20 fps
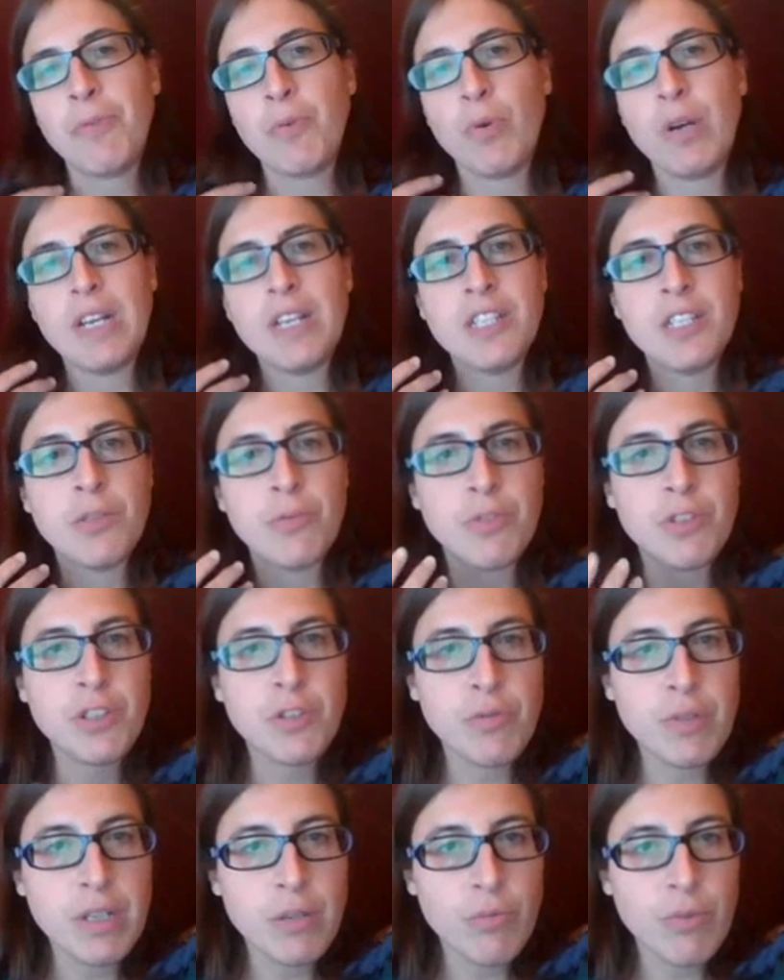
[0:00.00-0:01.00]
Why is the
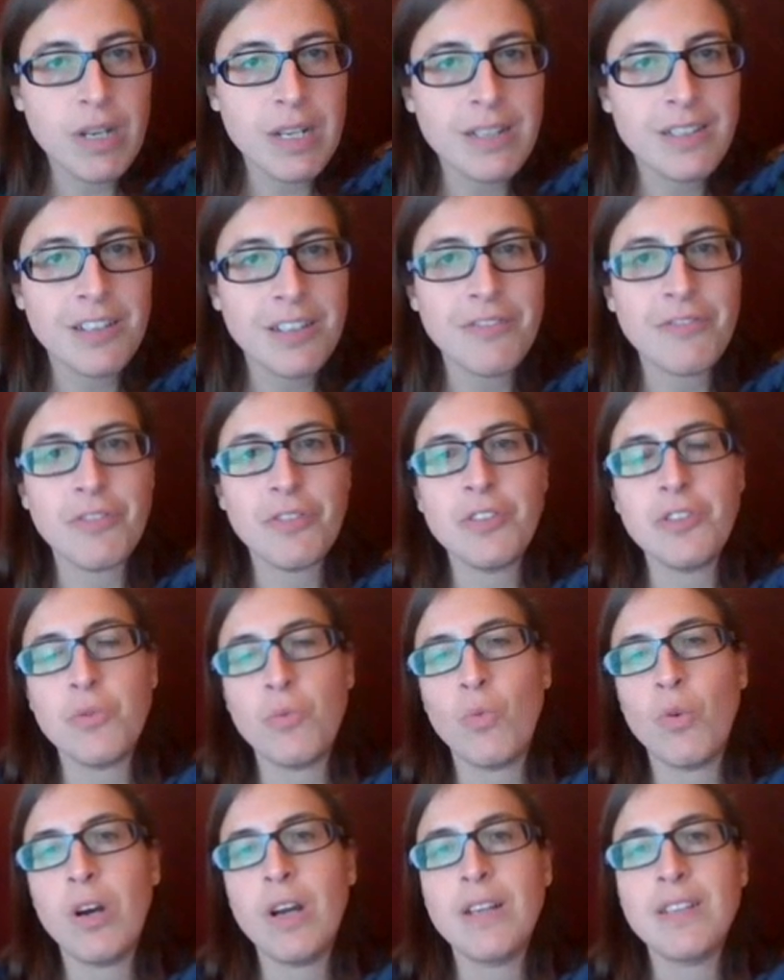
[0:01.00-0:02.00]
retreat rate different?
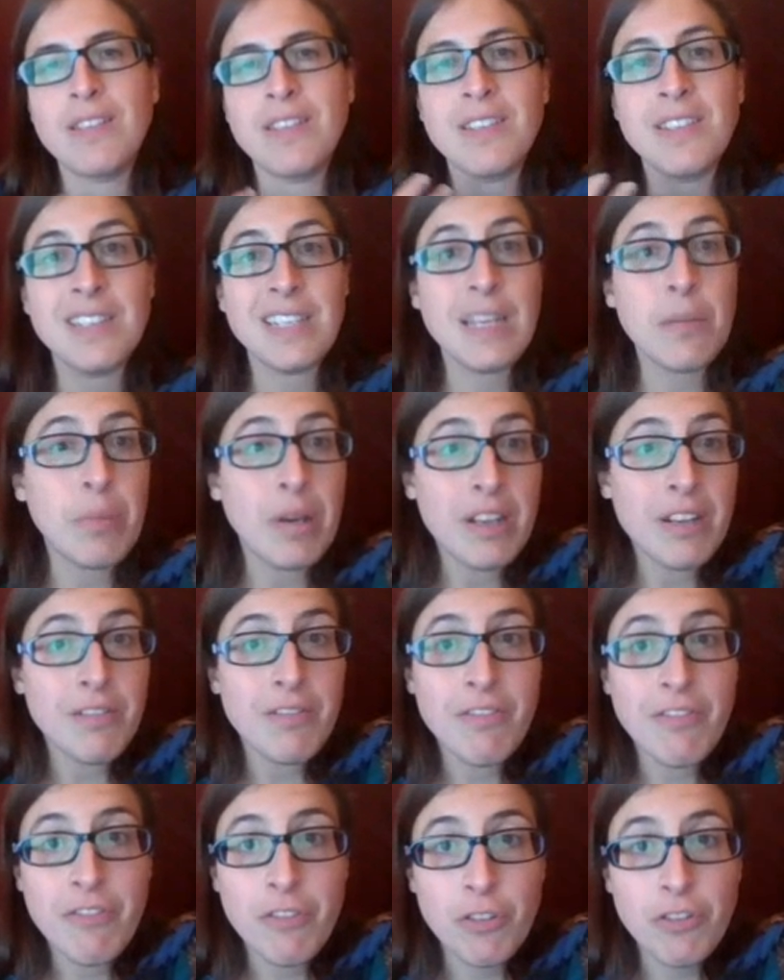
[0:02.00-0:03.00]
Why is the seabed
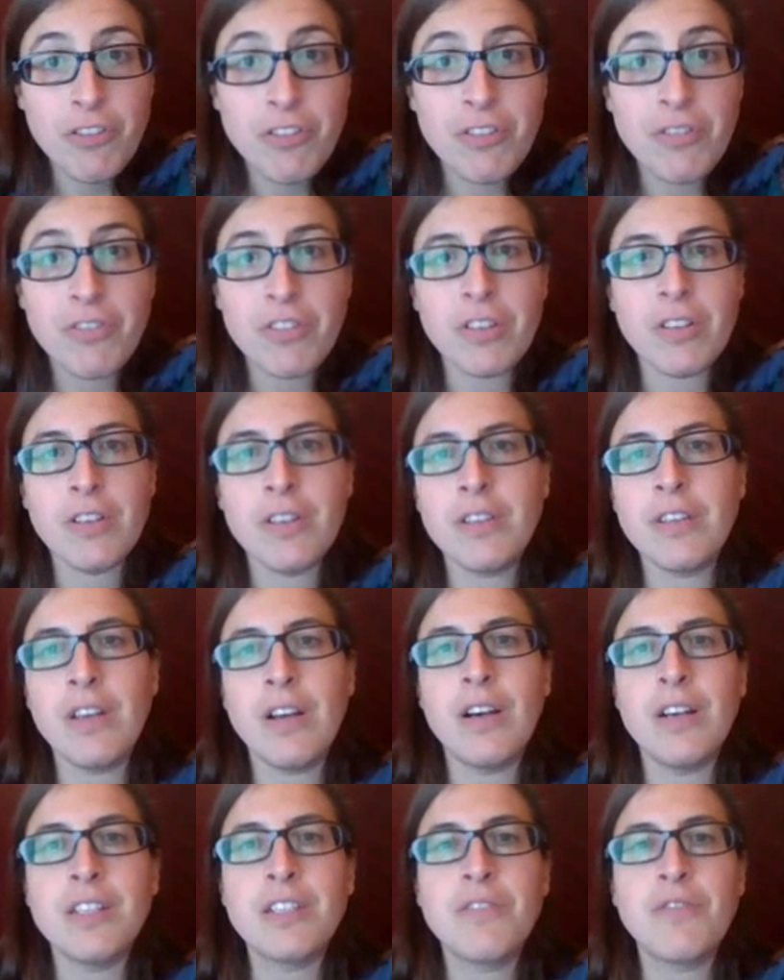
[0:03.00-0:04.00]
in front of the
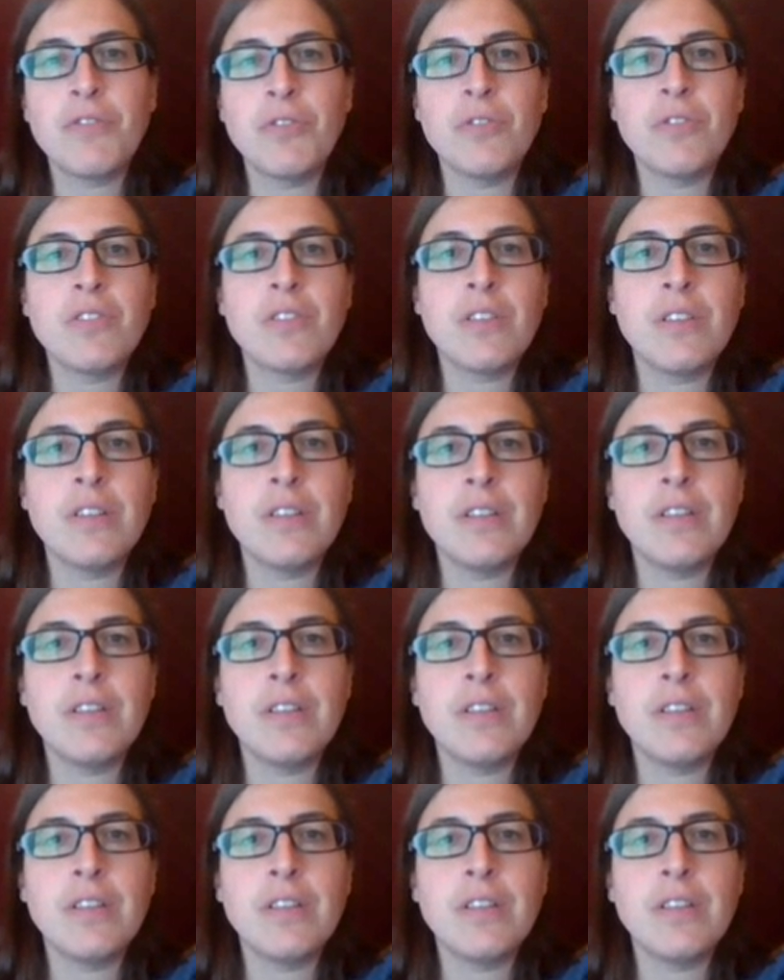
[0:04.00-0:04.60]
ice front